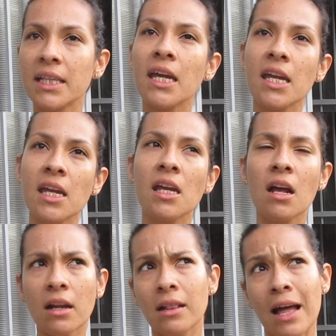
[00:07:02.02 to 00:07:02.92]
they
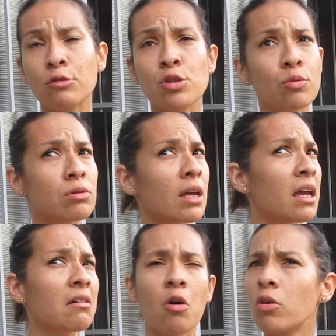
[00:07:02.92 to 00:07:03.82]
are allowed to
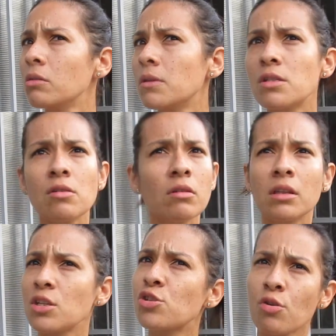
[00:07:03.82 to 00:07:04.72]
take almost all
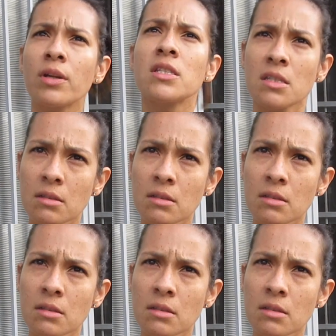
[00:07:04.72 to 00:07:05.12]
the insurance.